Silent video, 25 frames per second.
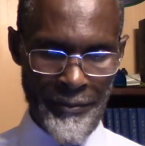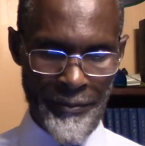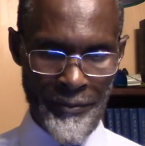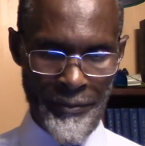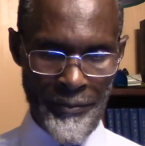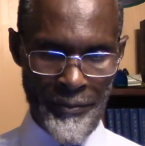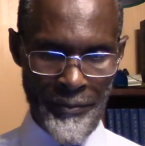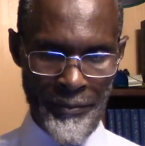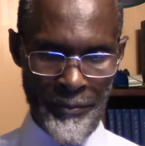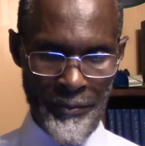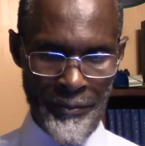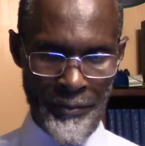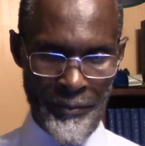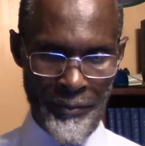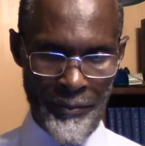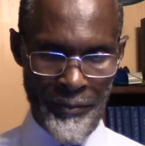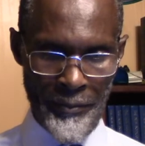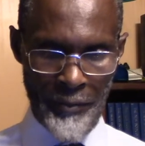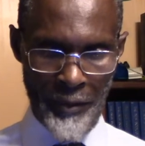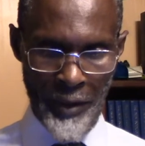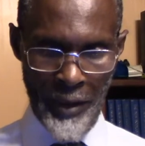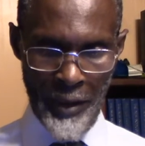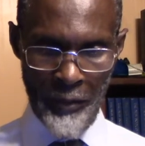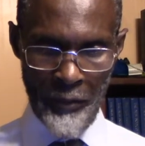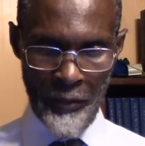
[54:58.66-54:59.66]

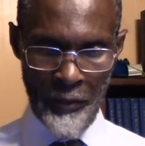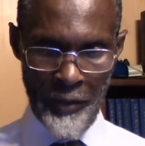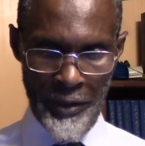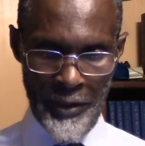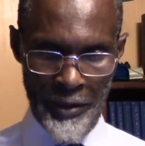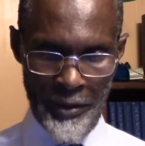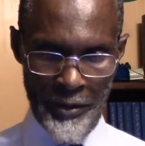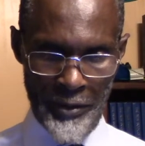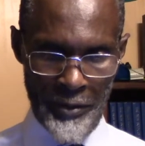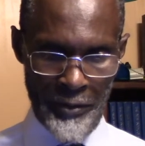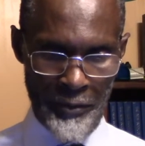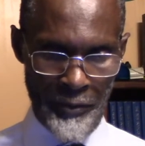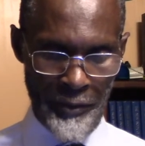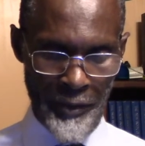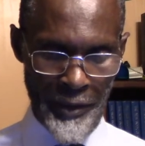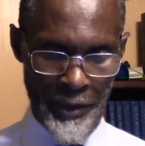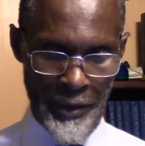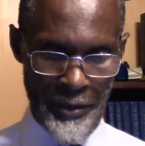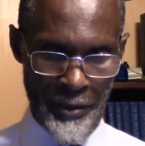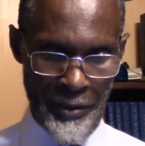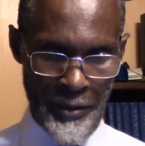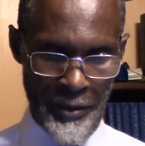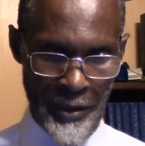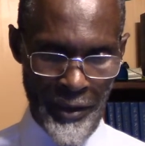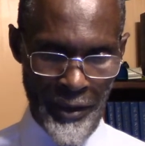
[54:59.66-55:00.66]
and we'll,
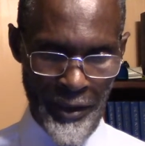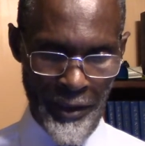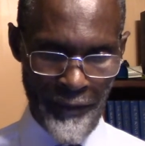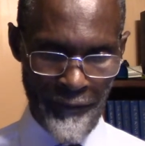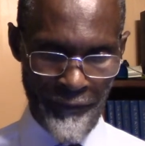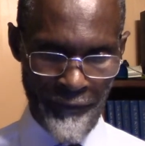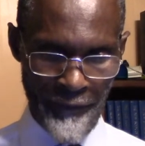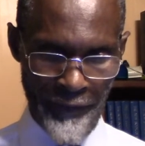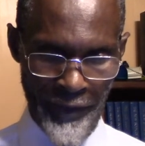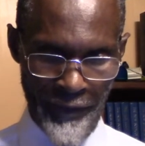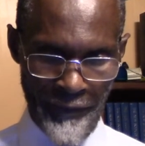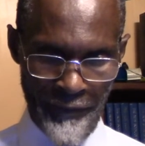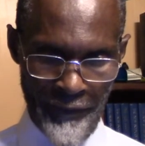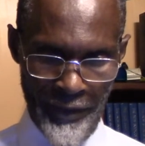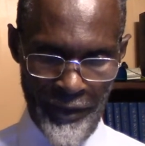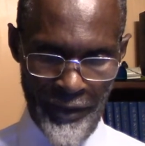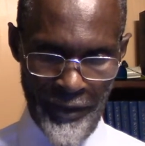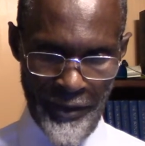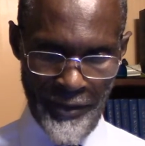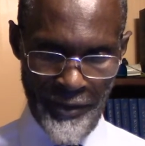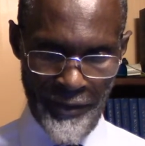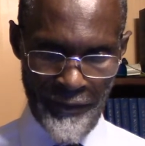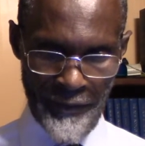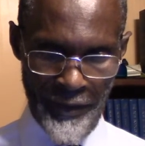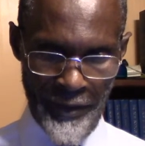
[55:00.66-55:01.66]
we'll have
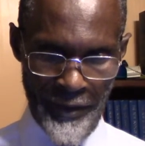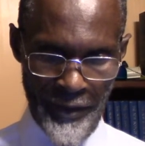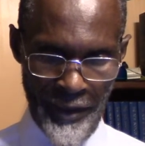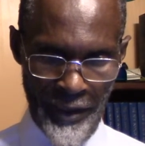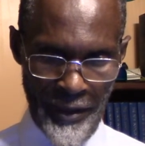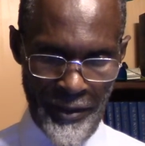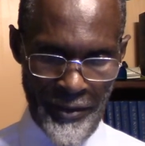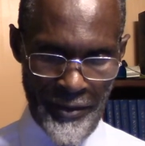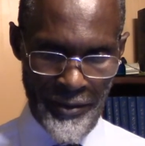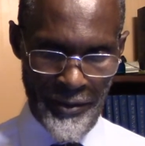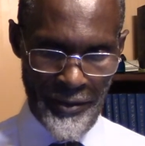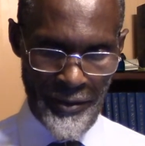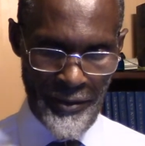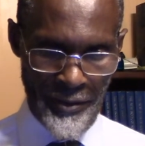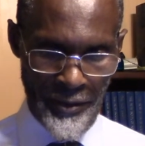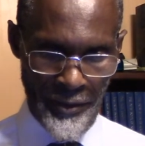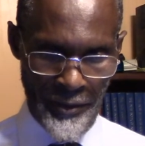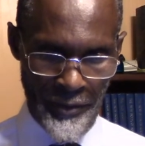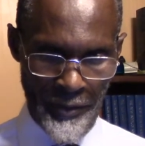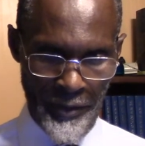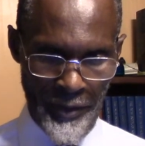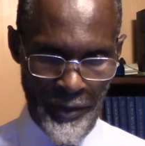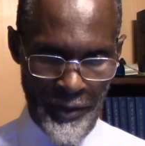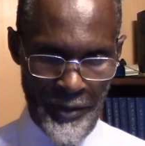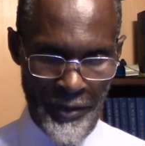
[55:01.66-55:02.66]
evidence for that
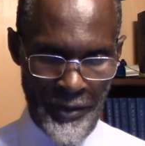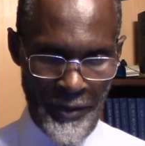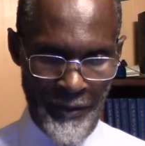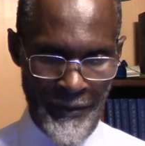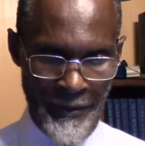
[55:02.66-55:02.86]
No worry.